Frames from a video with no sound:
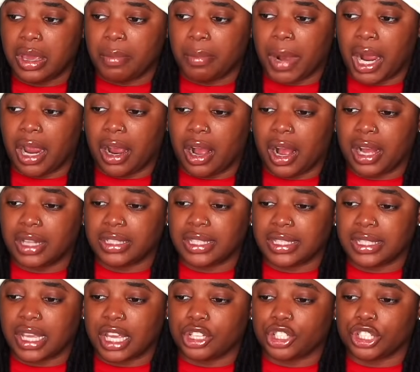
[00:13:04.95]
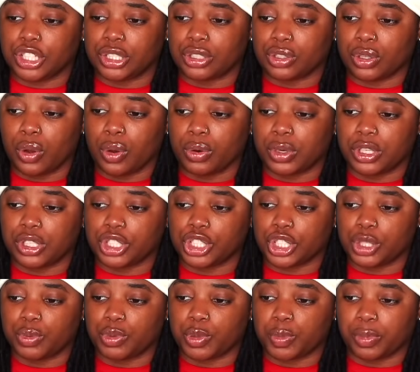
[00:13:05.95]
My aunt said she told us
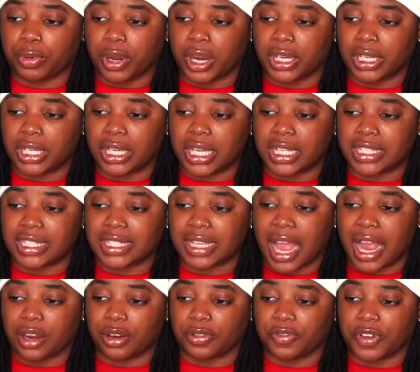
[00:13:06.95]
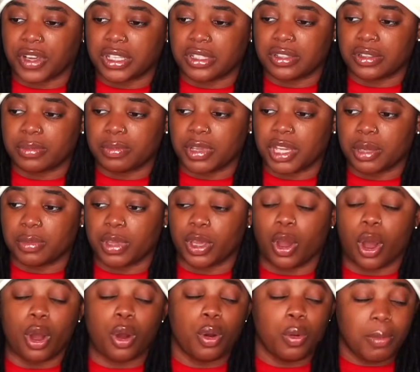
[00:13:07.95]
she was pregnant and sacrificed the baby.
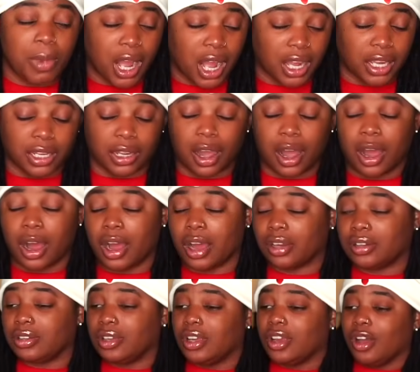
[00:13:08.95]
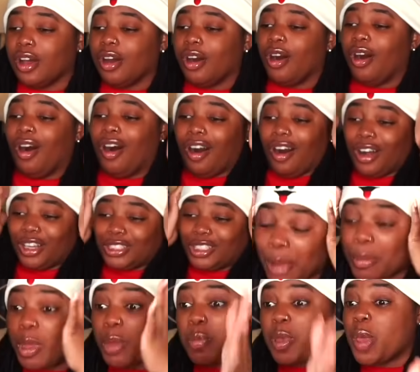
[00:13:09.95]
Oh my God.
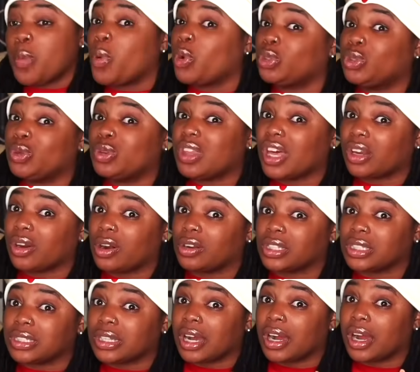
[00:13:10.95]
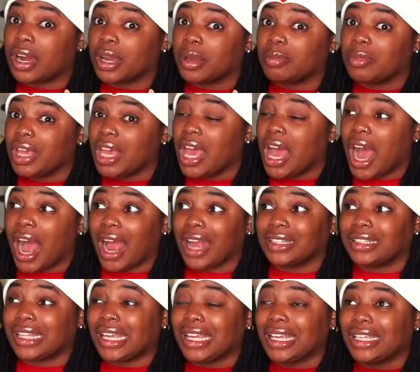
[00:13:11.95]
I mean, people do that all the time. I
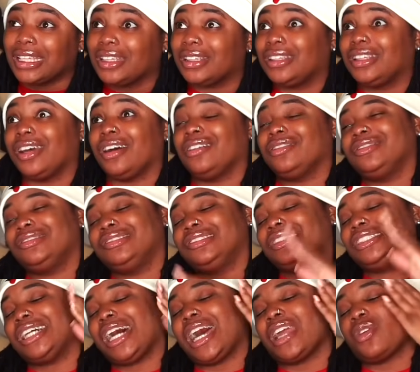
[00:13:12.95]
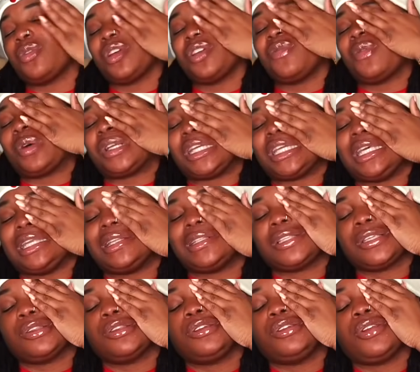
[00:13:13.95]
think, yeah, I don't even want to get
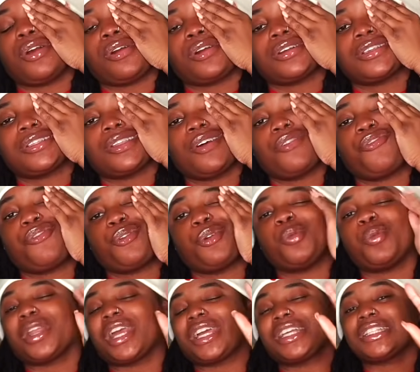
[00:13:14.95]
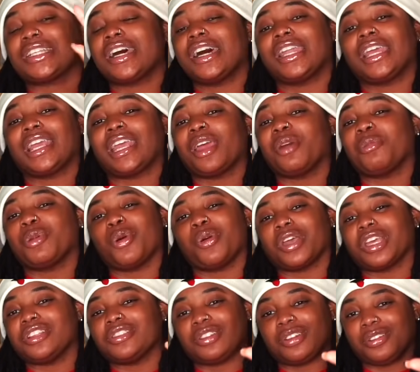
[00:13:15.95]
into the dark stuff for it. When I get to 100K, we're going
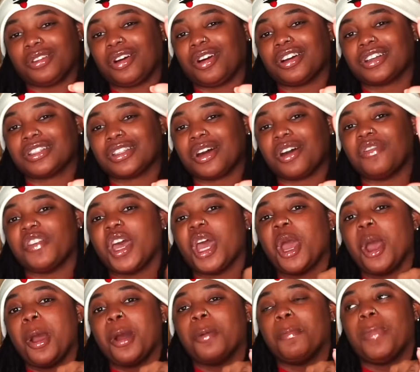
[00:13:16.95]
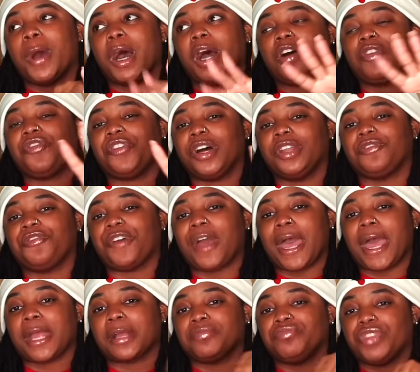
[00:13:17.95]
to get to the dark stuff. But fun
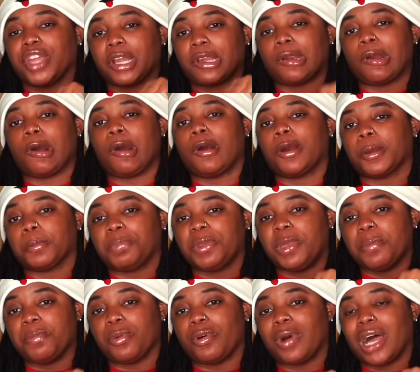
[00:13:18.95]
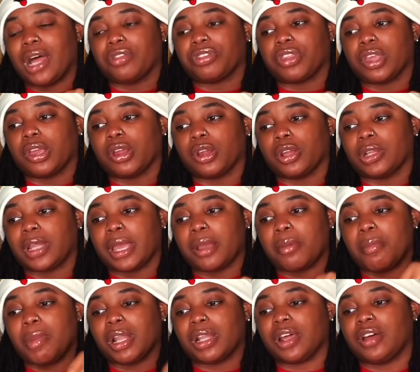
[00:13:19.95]
fact, there are people out there like
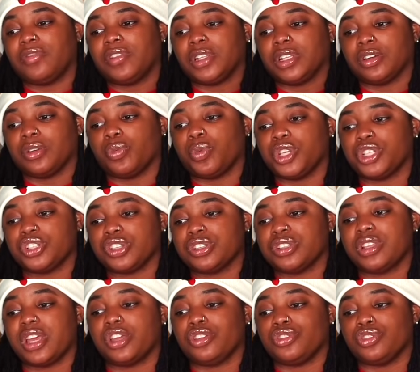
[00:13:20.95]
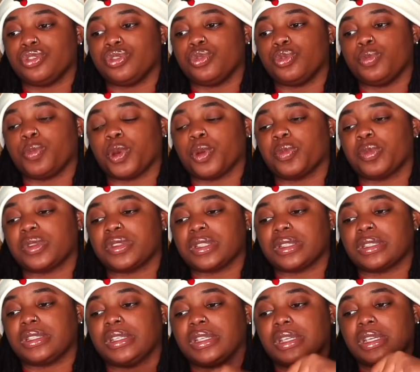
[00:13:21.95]
malevolent witches that do
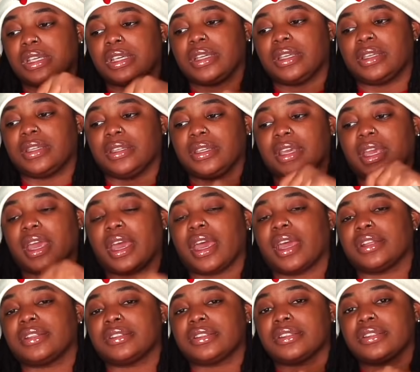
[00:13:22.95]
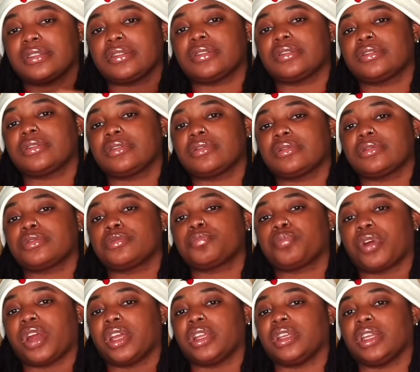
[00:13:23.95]
purposely get
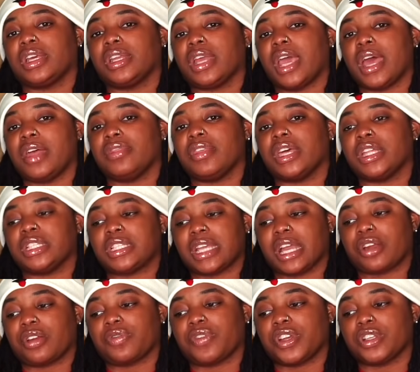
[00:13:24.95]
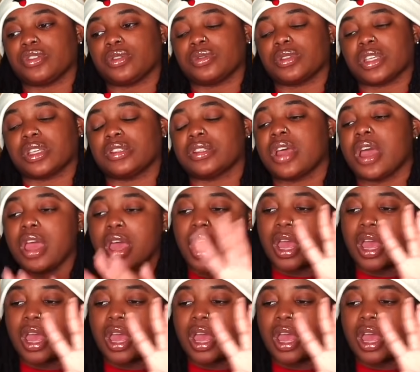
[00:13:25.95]
pregnant and then sacrifice those kids.